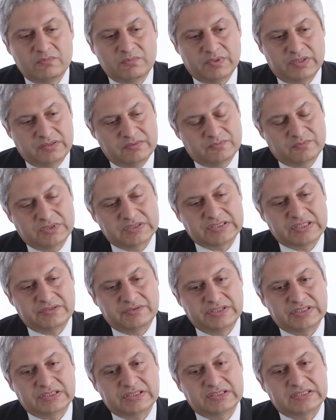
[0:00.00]
But once they
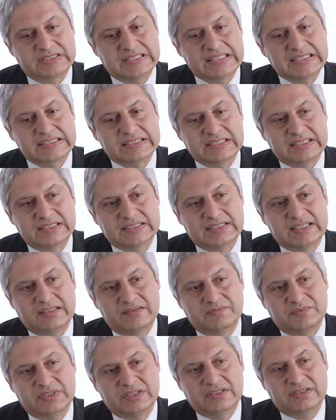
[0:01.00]
reach their 60s,
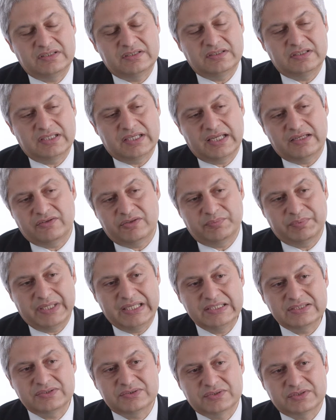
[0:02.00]
then we again
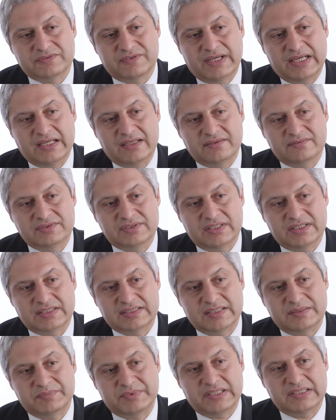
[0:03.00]
replace those valves,
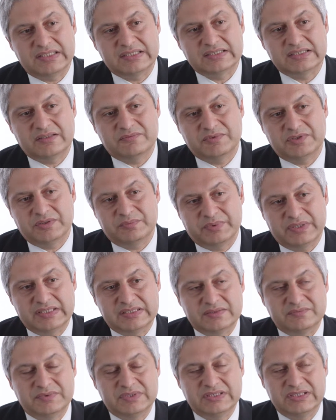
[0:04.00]
except that this time we replace
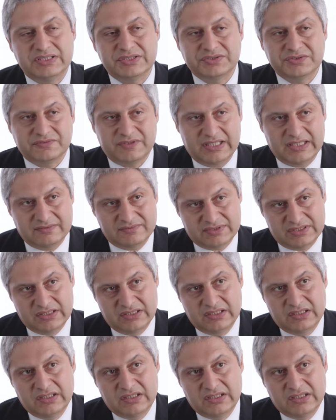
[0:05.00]
them with tissue valves.